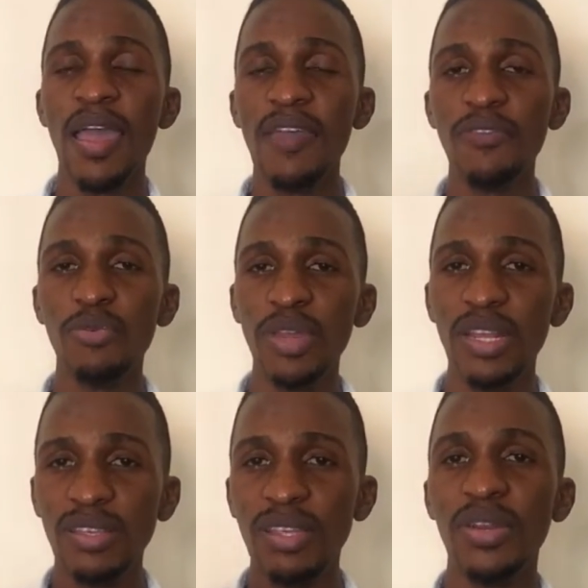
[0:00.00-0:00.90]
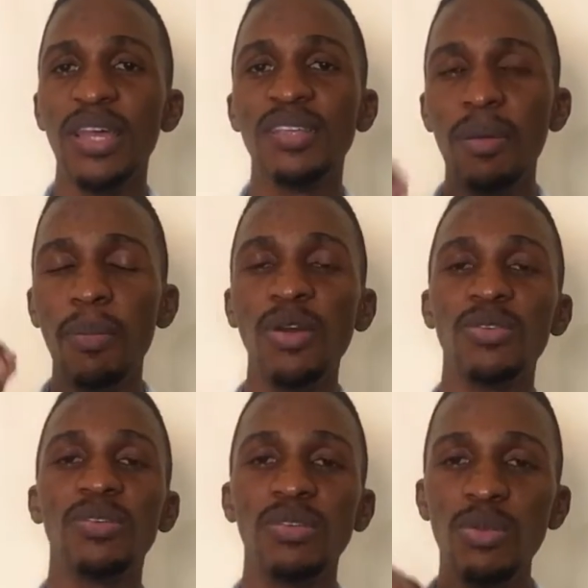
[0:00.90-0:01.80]
If you're really serious
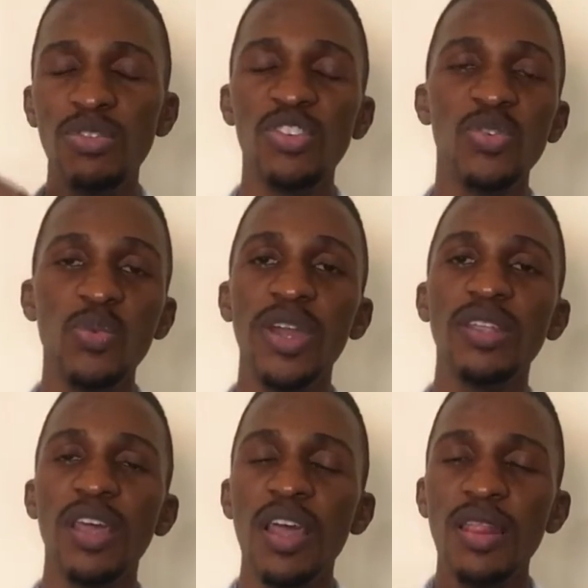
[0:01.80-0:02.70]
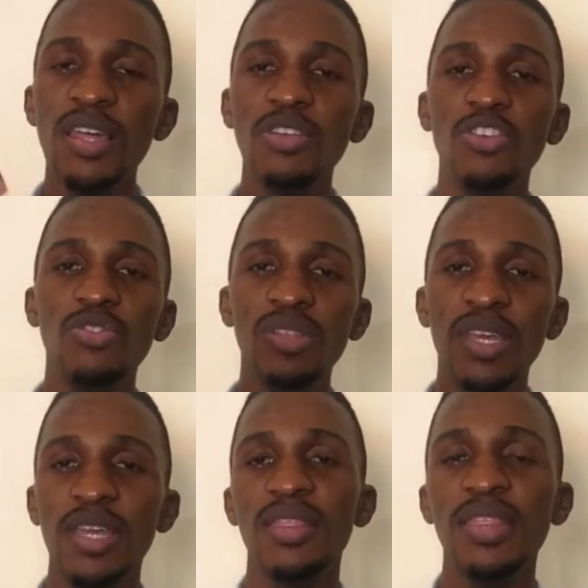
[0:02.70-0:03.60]
about losing weight, then you should
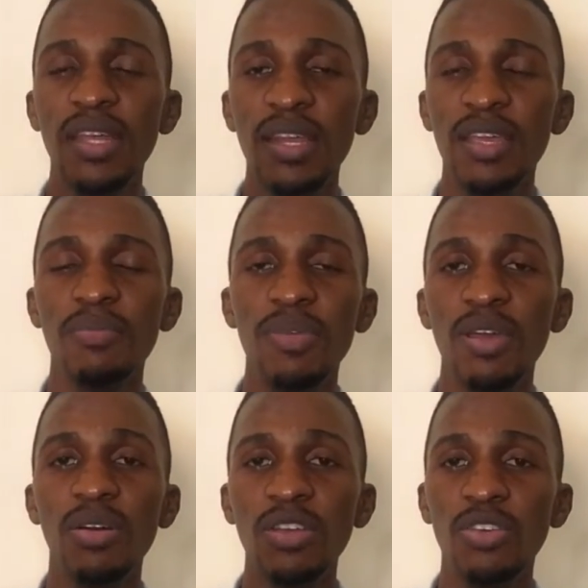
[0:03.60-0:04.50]
hit the link below.